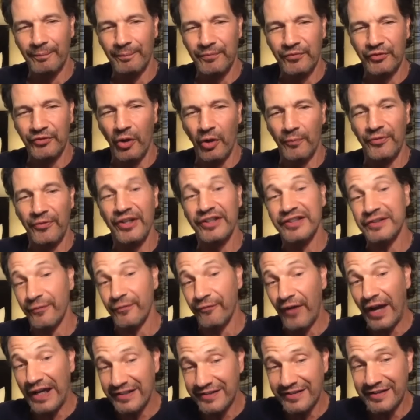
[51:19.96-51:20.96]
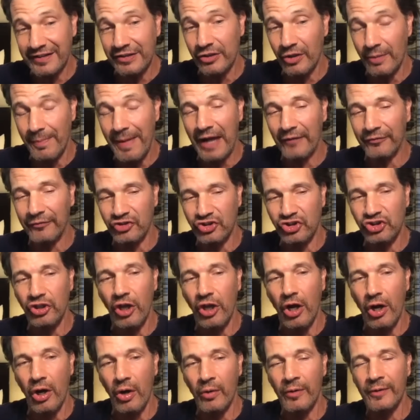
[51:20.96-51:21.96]
So this fight scene you're about to
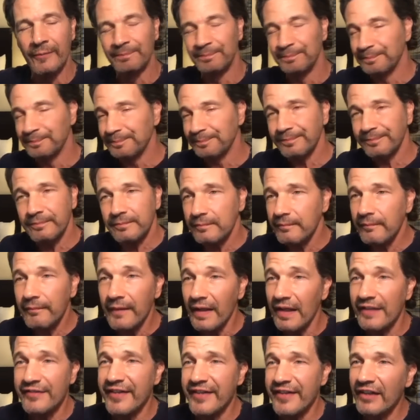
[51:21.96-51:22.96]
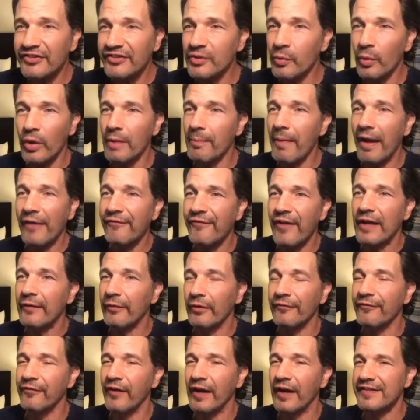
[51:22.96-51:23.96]
show, it's actually one of my
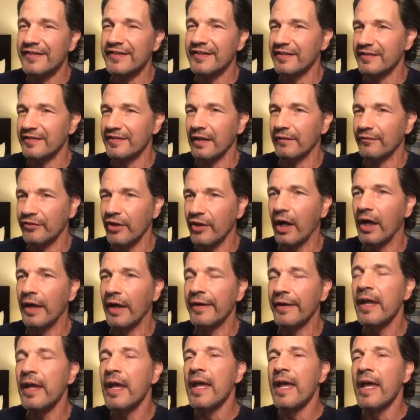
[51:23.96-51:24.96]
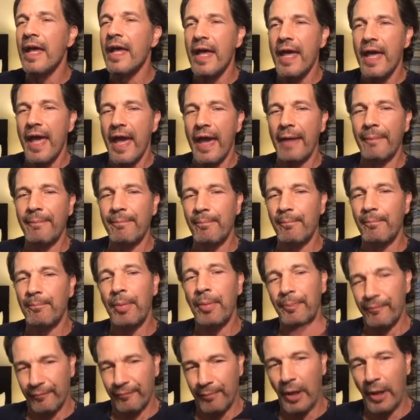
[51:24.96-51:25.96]
favorite fight scenes I've done, and
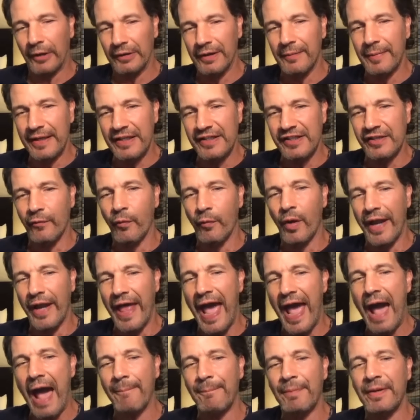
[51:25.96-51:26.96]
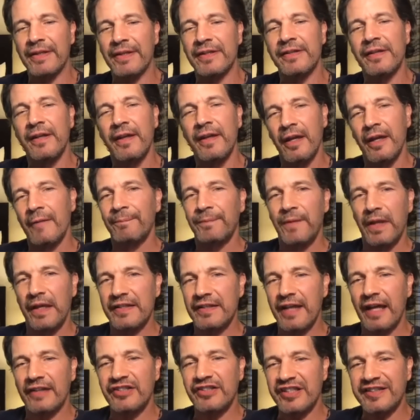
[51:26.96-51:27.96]
partly because of what happened.
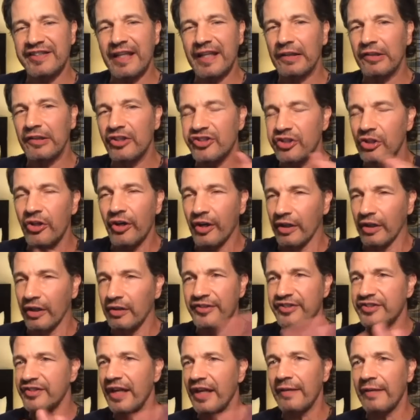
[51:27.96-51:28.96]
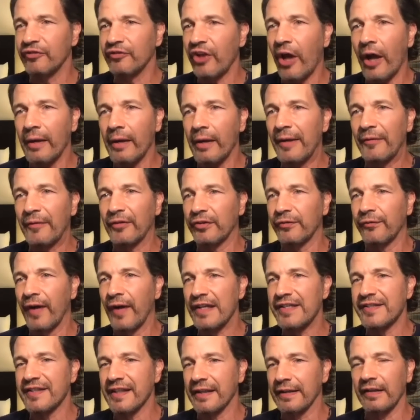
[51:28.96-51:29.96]
Is I just said, look, let's not even talk about this
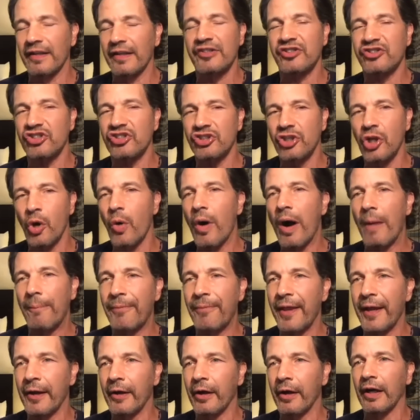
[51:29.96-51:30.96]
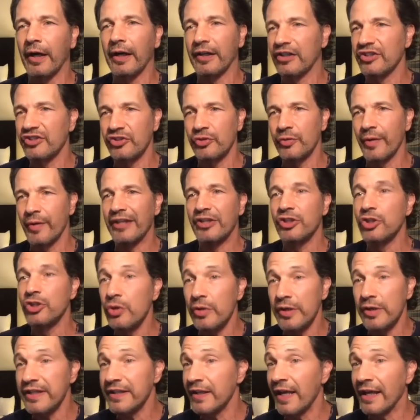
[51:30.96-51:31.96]
fight scene. Let's just go up there, because he and
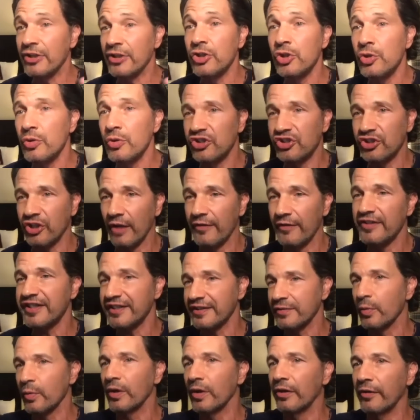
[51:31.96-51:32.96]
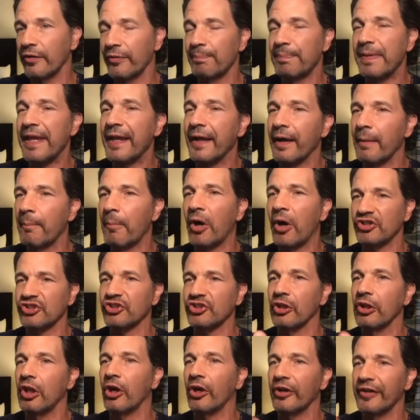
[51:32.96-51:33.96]
I knew each other. This is where being a
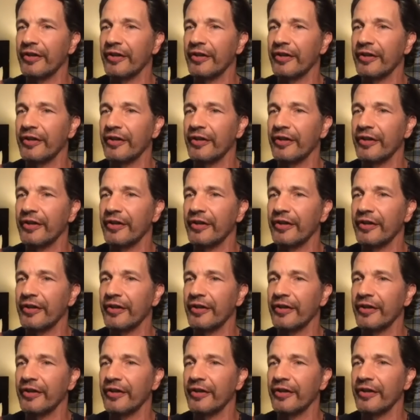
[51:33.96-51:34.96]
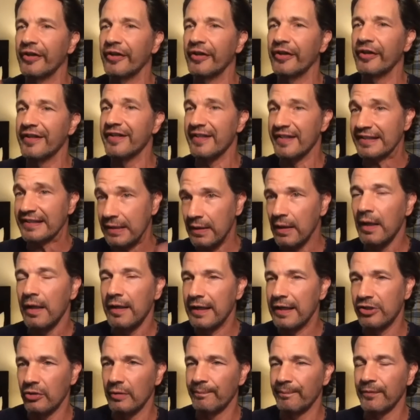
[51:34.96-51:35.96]
martial artist
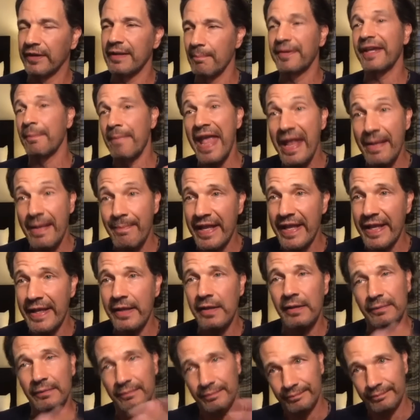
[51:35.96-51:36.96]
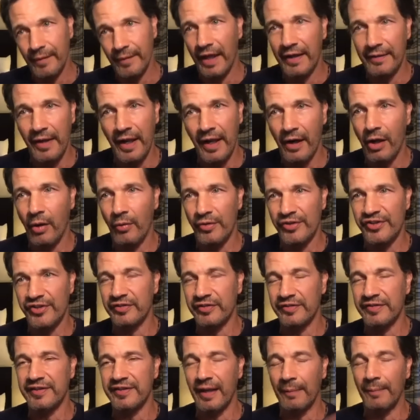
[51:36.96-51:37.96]
in your can maybe not
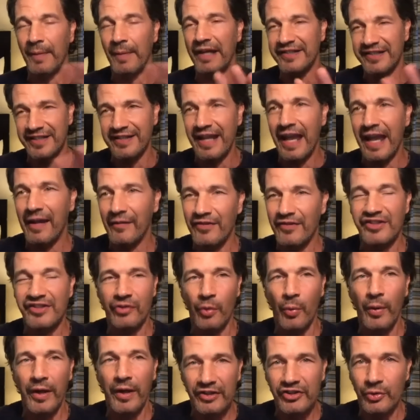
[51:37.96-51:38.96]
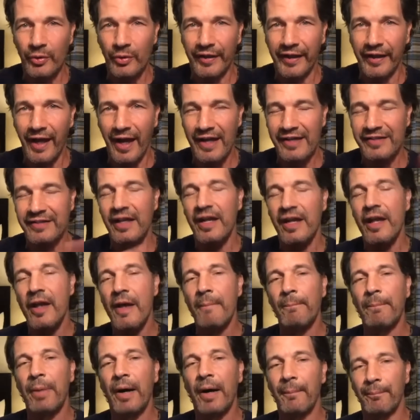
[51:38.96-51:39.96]
always. I'm not saying this is the way to do it, guys,
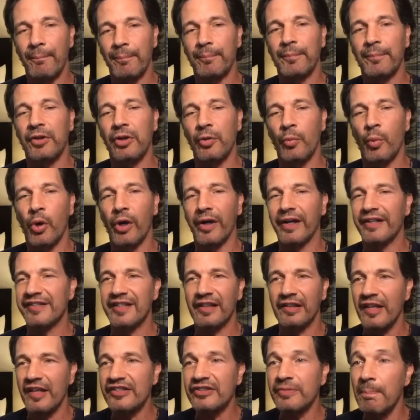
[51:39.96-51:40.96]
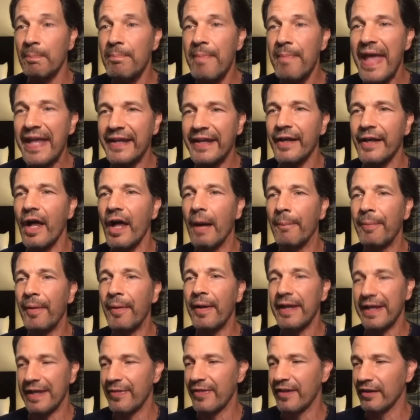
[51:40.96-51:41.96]
but can work. I said, let's make it up
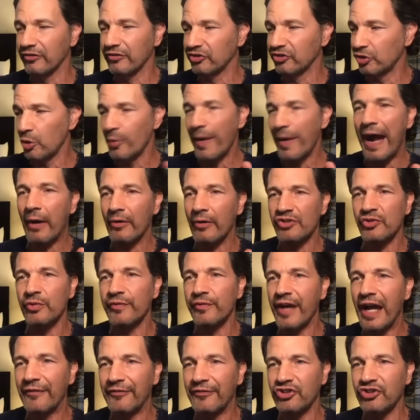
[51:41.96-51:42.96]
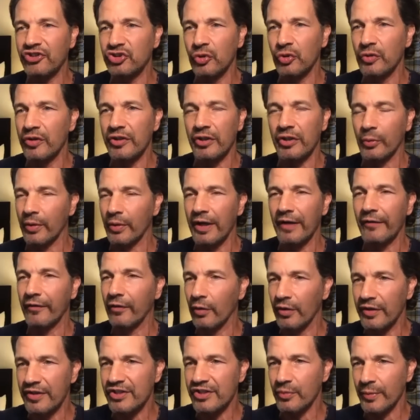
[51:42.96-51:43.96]
in the 2 hours we've got to shoot it, or
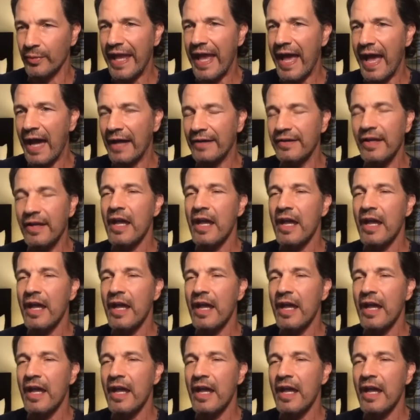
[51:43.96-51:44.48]
whatever it is we had.